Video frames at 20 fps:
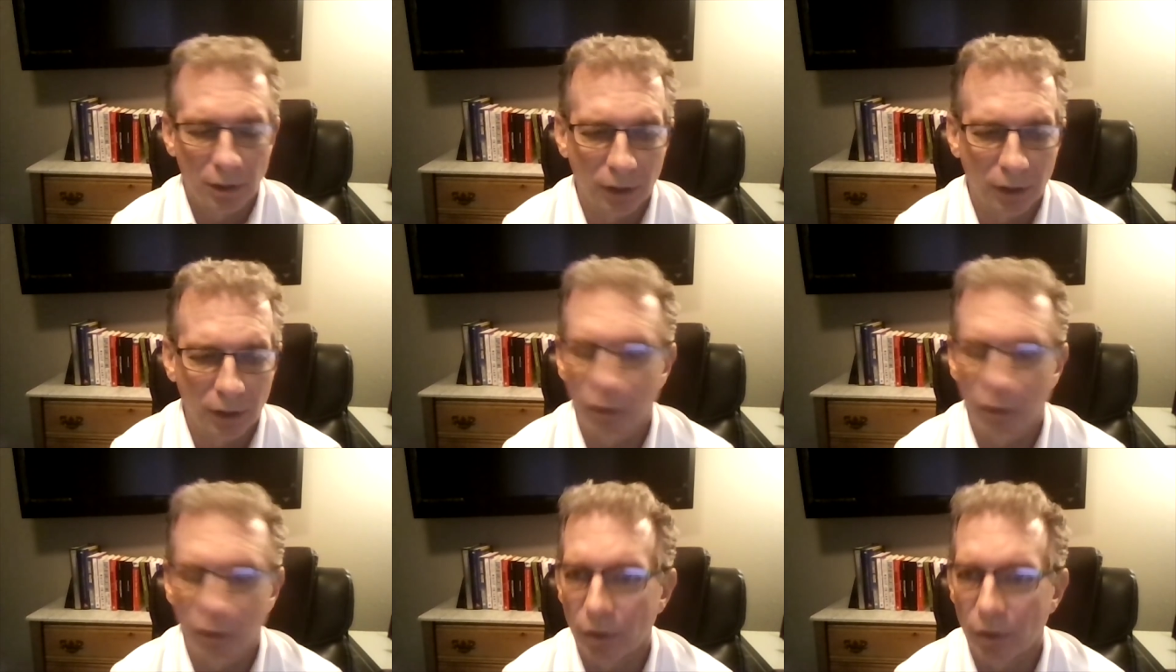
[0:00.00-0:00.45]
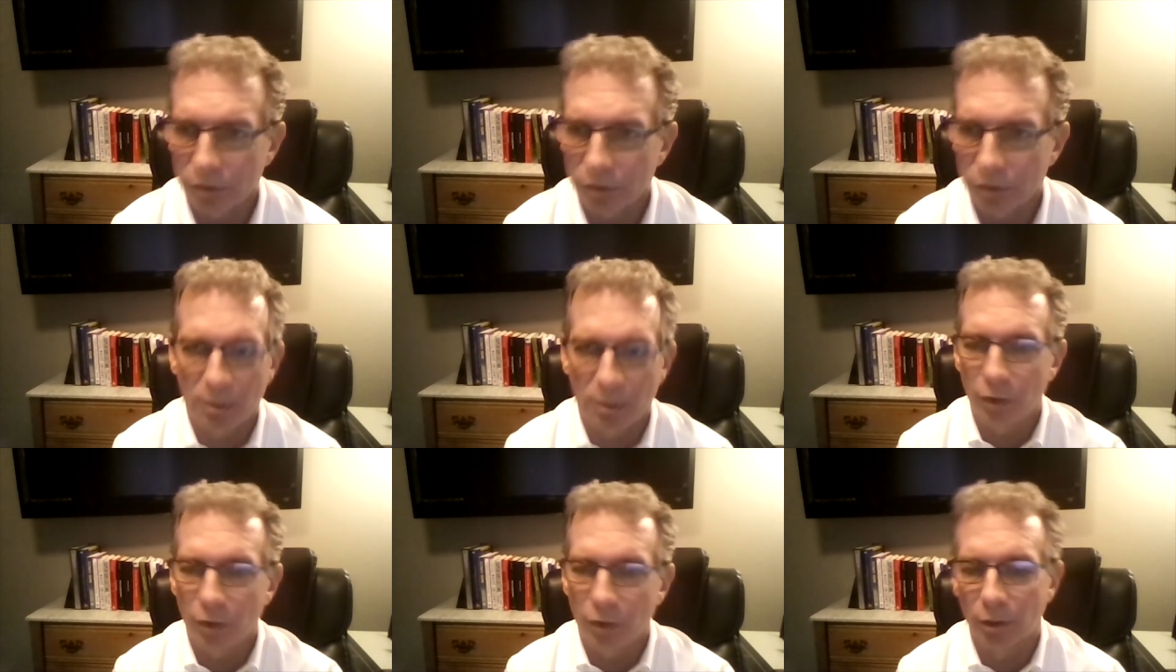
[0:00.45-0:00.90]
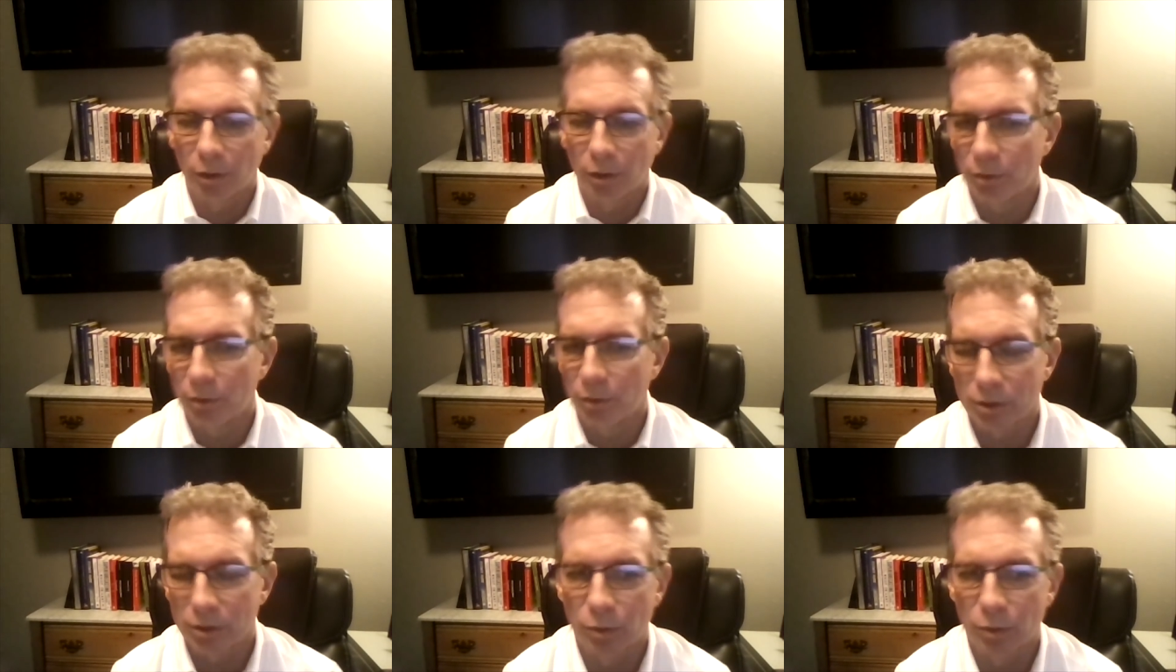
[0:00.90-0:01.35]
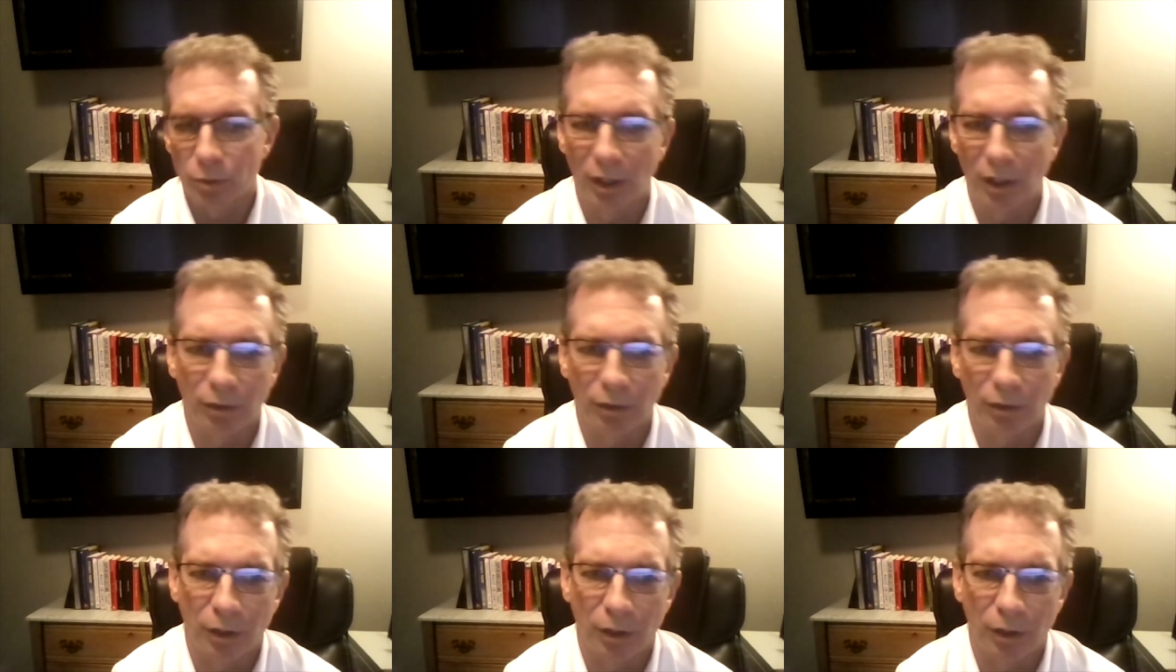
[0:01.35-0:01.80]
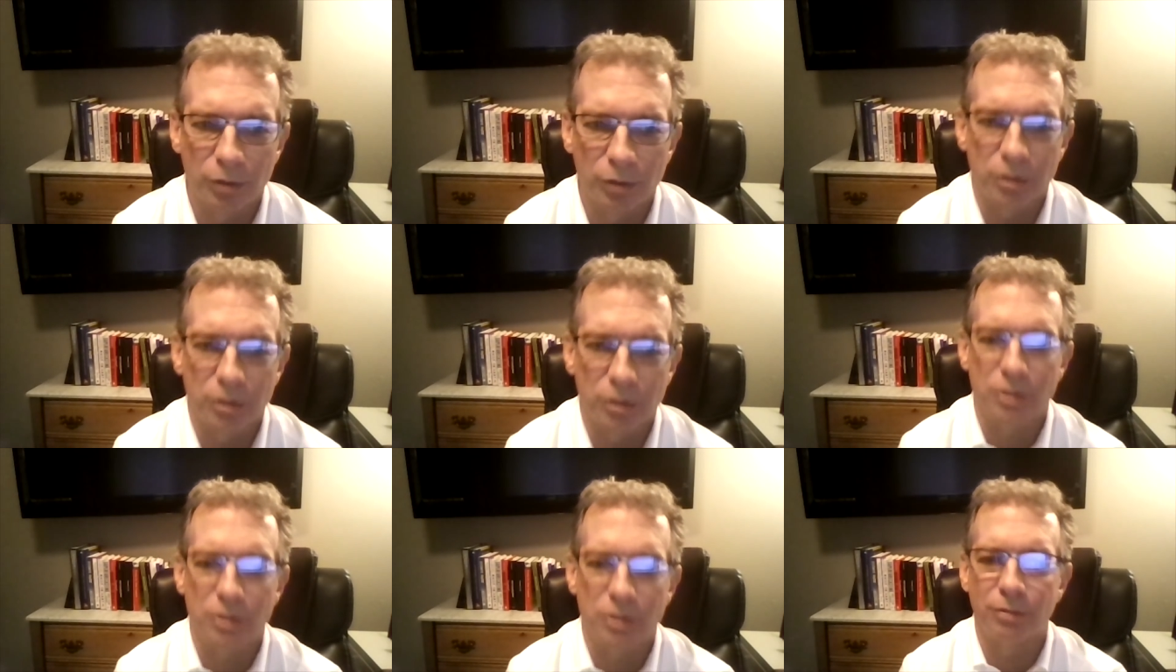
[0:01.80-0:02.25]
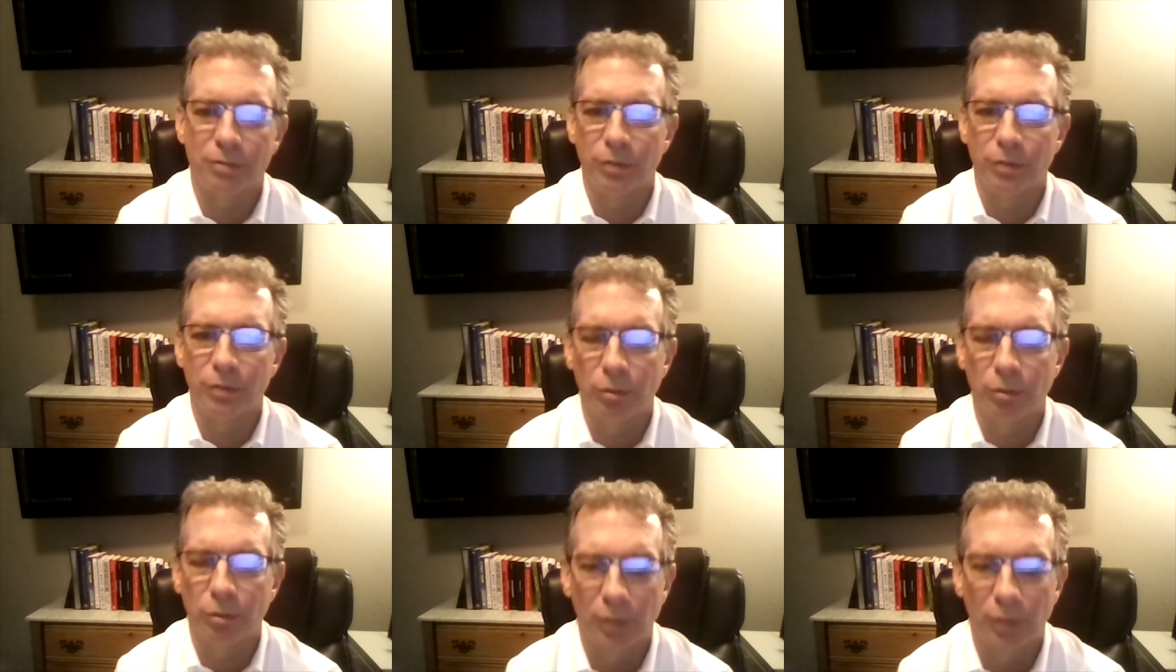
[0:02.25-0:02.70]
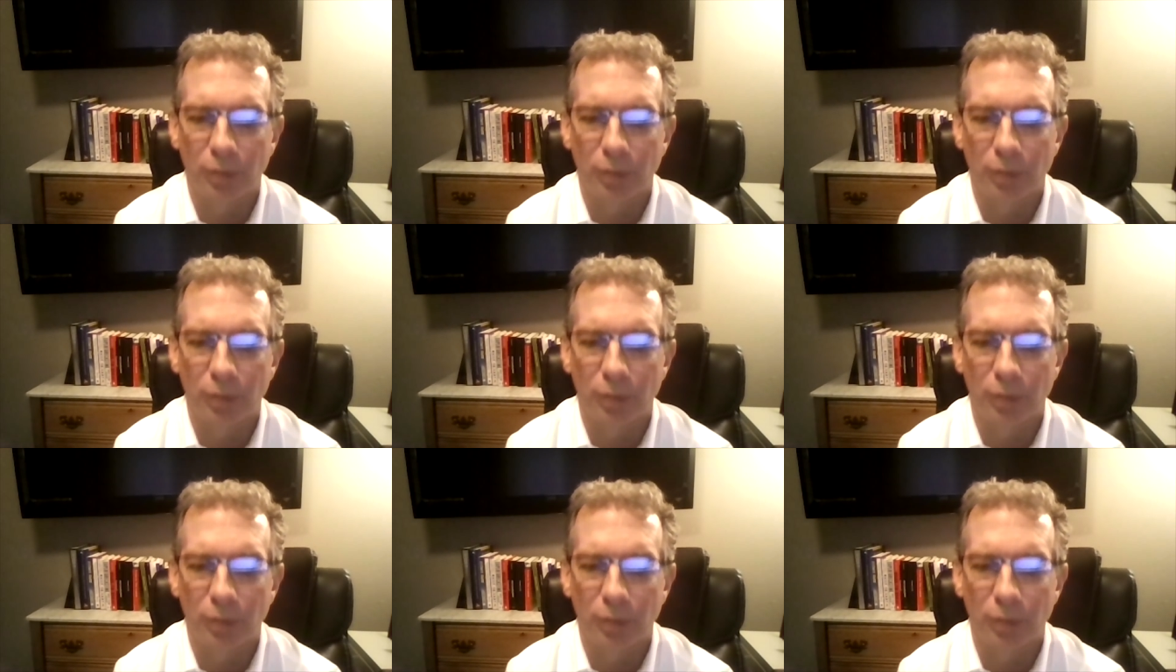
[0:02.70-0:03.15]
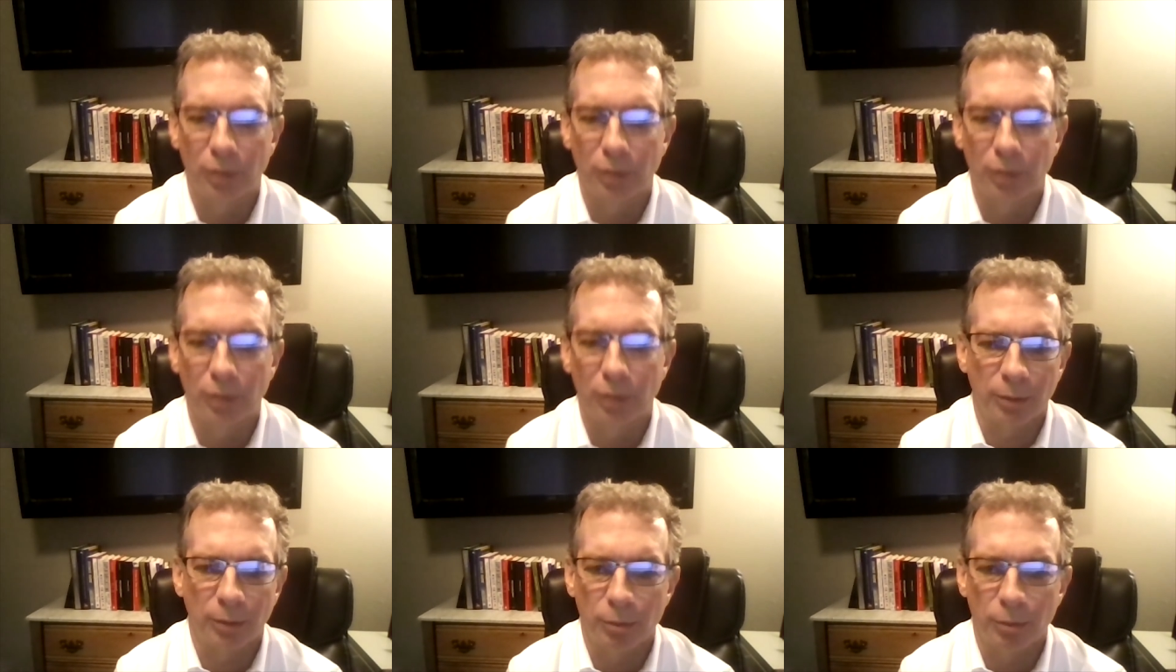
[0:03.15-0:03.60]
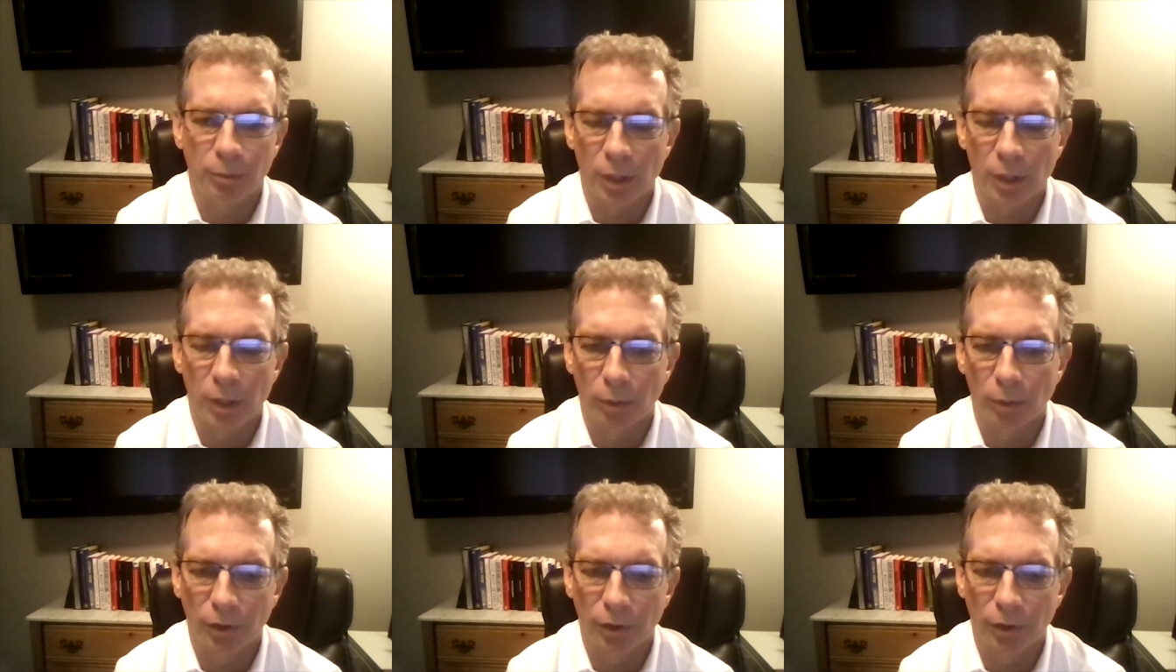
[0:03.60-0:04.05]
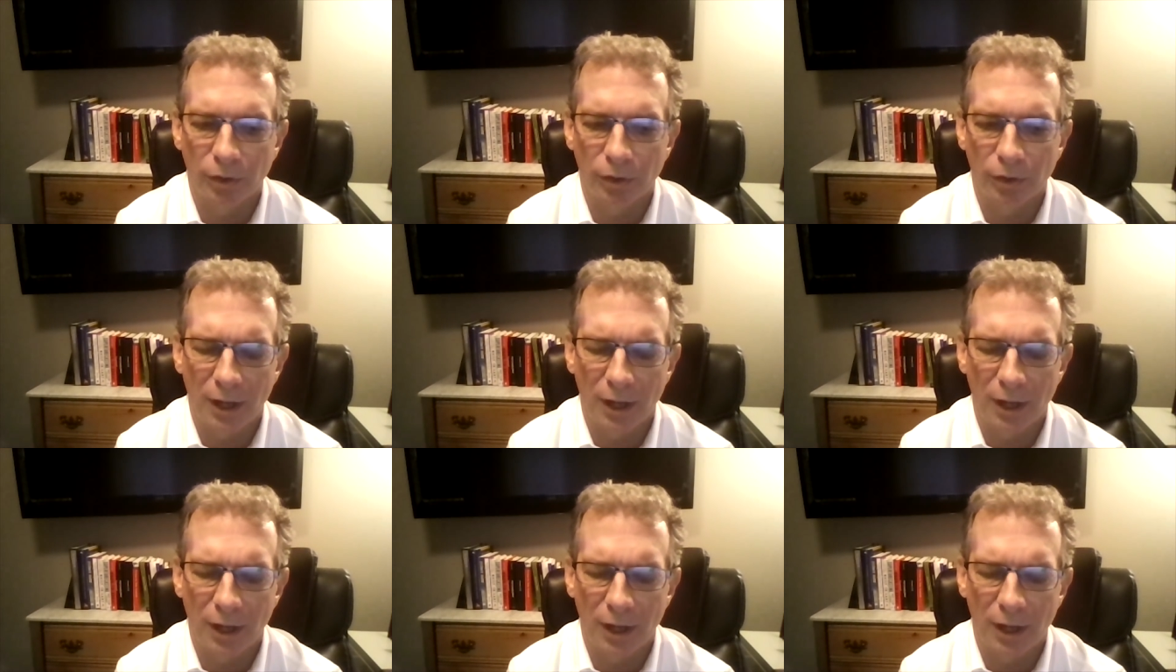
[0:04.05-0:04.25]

And there are some other good ones as well. Those are just a few that I'm familiar with.